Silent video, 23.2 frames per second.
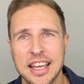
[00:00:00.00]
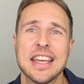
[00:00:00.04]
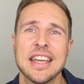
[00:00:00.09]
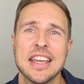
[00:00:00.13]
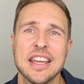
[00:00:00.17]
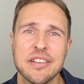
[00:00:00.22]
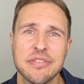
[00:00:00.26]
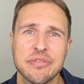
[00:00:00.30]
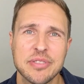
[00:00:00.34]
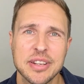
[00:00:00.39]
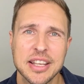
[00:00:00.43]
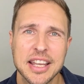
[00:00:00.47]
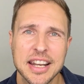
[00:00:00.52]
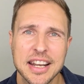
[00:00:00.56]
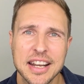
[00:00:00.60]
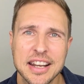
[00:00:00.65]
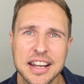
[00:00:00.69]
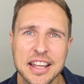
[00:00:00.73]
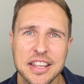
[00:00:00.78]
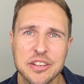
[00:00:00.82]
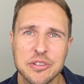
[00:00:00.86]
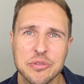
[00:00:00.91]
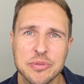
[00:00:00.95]
If we get
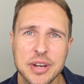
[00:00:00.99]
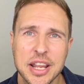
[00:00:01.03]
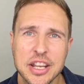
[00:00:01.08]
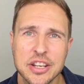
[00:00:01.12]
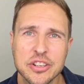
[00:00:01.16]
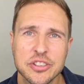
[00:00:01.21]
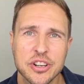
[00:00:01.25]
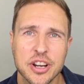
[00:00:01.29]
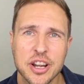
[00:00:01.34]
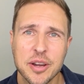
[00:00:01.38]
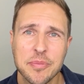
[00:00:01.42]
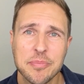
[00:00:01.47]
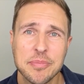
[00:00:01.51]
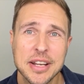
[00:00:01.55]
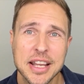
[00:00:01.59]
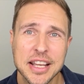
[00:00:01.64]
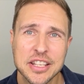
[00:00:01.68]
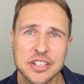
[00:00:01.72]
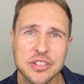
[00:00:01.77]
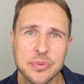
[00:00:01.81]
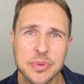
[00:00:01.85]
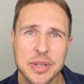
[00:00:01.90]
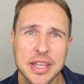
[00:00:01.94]
another rate drop
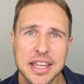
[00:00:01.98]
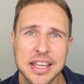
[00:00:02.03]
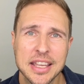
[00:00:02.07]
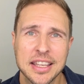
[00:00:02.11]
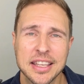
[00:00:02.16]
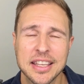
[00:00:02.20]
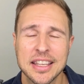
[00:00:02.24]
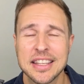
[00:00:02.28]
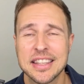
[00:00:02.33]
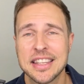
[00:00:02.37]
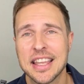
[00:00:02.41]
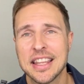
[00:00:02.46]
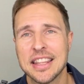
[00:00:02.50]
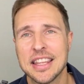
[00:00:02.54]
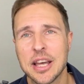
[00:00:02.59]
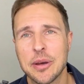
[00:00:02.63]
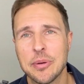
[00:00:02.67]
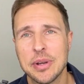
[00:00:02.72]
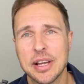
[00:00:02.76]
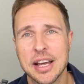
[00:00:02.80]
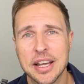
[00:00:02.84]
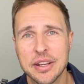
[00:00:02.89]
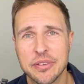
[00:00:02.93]
next week, then
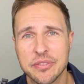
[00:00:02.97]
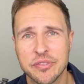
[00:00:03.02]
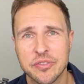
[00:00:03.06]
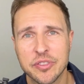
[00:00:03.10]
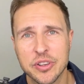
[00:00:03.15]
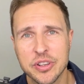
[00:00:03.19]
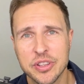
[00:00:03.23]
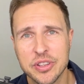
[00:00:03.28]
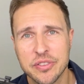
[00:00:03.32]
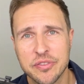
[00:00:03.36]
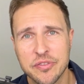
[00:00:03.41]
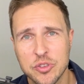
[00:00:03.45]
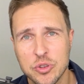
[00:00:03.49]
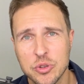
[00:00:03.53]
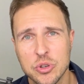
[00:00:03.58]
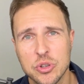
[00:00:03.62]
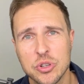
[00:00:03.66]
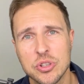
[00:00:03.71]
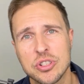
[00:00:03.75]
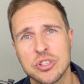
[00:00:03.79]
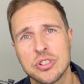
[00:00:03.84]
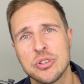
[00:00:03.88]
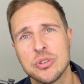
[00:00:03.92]
that'll add further
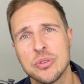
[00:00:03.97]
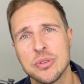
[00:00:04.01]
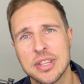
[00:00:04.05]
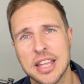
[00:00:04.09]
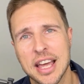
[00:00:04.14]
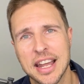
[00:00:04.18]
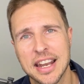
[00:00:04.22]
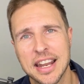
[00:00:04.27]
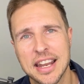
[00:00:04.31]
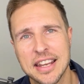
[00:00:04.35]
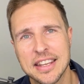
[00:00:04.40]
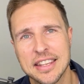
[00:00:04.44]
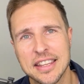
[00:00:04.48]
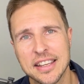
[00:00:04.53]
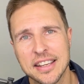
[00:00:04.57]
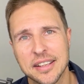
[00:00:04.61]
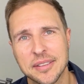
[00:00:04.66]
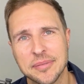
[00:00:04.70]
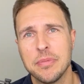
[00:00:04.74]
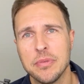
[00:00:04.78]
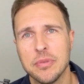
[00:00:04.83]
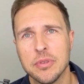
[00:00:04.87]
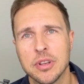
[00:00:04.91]
fuel to that
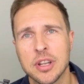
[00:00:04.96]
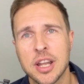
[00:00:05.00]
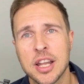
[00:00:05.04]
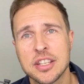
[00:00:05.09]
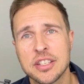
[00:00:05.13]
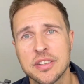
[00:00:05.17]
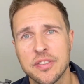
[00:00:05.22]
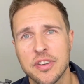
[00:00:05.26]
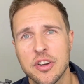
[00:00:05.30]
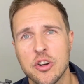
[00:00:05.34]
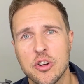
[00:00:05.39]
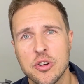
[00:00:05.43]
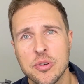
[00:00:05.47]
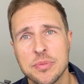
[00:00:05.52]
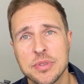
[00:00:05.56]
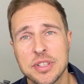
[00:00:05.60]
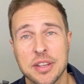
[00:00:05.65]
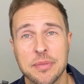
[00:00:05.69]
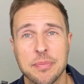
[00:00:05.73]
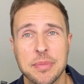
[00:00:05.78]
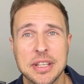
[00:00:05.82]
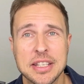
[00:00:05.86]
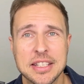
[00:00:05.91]
idea. Lots of homes that
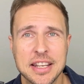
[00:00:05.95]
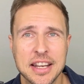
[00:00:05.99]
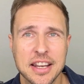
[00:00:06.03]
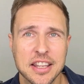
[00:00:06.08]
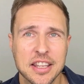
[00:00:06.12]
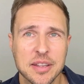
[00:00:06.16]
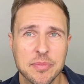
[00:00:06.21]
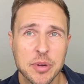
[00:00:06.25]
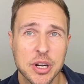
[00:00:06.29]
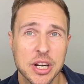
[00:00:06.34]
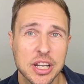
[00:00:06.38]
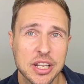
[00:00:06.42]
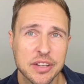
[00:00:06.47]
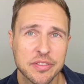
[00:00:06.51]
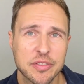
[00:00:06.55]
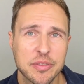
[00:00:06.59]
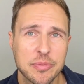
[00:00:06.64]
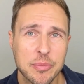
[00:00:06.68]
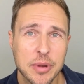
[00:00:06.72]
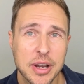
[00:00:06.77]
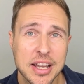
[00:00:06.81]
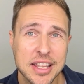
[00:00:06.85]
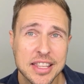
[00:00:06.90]
have been sitting on the market for
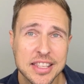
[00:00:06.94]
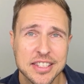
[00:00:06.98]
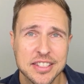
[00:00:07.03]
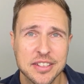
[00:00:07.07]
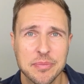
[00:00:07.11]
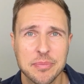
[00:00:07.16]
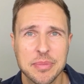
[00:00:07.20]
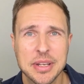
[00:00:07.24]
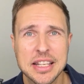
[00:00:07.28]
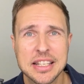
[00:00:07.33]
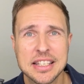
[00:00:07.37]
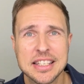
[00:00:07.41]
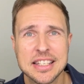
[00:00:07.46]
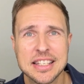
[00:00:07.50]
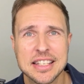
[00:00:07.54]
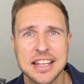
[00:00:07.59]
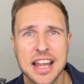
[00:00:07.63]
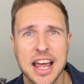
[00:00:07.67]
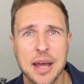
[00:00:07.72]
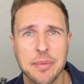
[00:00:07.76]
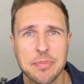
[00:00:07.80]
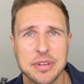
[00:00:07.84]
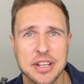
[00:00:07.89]
months are being
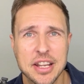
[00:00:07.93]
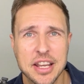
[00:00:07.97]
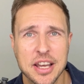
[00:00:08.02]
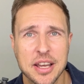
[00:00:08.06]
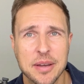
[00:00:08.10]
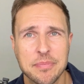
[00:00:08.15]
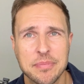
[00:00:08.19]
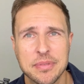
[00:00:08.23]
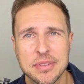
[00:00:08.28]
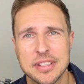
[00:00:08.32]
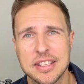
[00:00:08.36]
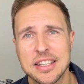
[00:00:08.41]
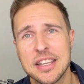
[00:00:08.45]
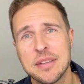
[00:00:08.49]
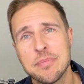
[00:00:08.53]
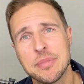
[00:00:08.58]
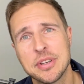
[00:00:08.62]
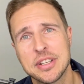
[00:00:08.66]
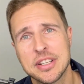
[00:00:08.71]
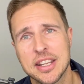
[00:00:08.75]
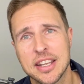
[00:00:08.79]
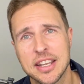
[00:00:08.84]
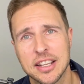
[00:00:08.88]
snapped up, in
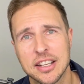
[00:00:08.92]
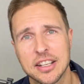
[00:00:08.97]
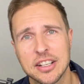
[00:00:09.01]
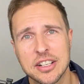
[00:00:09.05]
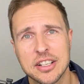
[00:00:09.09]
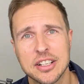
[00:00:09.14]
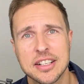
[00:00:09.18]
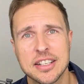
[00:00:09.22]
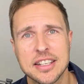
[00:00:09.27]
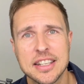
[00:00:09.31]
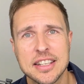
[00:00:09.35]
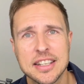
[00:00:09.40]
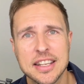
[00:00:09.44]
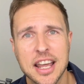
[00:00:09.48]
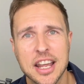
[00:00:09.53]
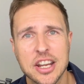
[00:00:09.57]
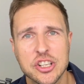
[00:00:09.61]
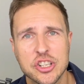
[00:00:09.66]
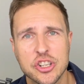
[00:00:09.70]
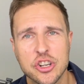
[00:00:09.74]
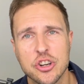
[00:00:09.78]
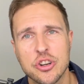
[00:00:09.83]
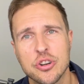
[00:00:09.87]
particular
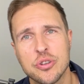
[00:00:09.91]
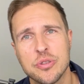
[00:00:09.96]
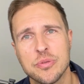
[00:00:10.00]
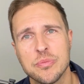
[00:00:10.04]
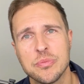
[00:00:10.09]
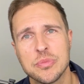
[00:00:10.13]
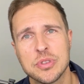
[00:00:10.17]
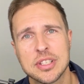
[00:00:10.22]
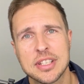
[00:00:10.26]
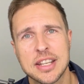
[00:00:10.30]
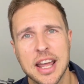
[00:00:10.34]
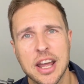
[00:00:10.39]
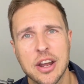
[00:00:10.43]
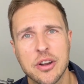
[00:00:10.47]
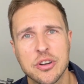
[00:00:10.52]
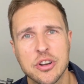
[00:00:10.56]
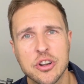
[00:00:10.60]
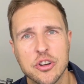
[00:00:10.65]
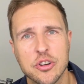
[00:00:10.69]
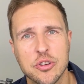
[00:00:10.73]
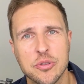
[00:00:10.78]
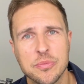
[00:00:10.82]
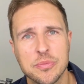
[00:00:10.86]
detached homes,
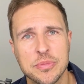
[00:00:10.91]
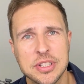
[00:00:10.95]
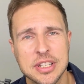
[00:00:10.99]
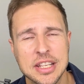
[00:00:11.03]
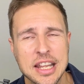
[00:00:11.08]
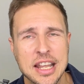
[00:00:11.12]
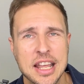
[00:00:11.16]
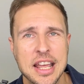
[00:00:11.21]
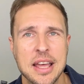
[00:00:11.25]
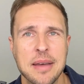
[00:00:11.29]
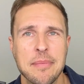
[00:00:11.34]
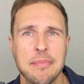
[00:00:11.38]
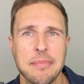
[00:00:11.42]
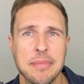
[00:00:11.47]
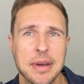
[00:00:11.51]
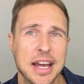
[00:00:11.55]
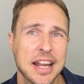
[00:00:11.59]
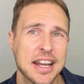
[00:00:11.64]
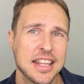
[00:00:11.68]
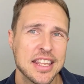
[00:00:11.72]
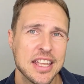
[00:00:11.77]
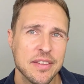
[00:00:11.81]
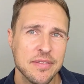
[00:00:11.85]
townhomes,
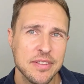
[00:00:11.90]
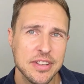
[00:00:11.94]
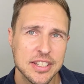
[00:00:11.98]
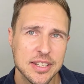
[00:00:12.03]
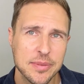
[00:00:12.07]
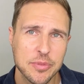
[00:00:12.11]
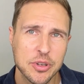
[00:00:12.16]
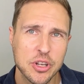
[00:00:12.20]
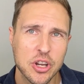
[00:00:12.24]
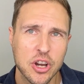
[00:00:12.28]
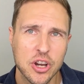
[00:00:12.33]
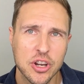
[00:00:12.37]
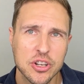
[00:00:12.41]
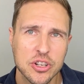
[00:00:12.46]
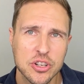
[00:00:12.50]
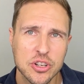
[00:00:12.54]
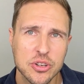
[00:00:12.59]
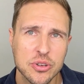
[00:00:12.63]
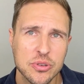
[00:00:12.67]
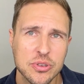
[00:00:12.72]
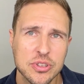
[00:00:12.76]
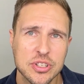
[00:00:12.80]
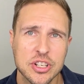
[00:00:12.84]
but even some
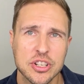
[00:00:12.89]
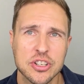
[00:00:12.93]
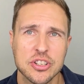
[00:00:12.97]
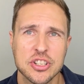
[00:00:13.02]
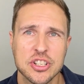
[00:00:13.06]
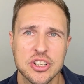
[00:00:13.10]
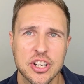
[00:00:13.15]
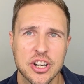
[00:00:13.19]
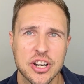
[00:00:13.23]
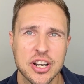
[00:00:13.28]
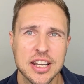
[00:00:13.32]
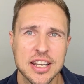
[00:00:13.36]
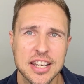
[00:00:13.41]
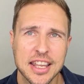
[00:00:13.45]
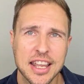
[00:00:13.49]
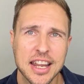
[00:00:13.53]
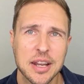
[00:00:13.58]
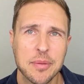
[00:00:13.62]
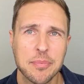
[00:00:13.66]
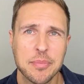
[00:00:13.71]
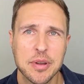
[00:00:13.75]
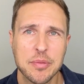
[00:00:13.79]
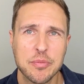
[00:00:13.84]
condos are starting to
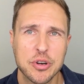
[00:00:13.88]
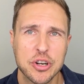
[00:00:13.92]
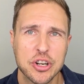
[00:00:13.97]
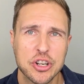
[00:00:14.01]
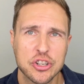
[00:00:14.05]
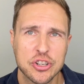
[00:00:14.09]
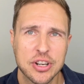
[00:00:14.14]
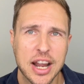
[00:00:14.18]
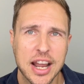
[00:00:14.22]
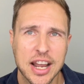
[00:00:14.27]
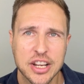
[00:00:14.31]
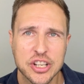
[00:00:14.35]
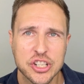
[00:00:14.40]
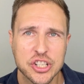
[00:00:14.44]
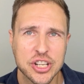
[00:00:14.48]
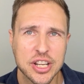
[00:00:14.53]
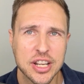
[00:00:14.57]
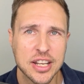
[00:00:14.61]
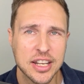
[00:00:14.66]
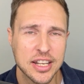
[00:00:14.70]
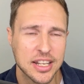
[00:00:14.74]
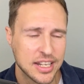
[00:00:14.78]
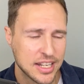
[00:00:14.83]
get a bit more
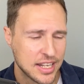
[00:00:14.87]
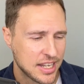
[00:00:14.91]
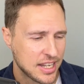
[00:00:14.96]
traction.